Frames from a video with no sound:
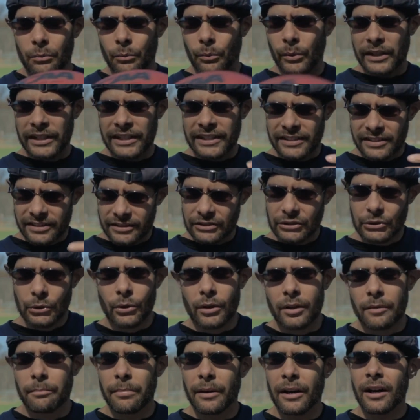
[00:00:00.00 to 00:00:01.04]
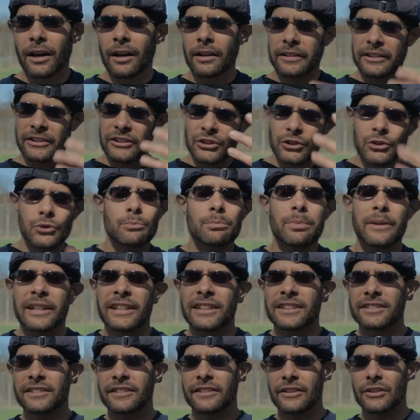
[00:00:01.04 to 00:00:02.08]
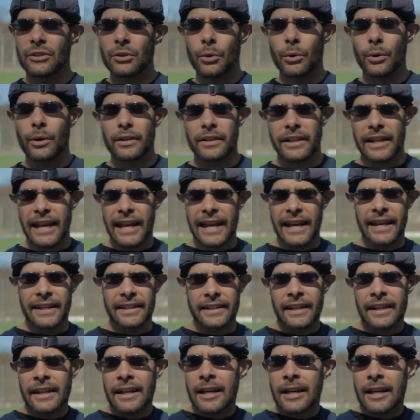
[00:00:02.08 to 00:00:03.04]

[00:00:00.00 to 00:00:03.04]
when it's your ball and you bring it to the court and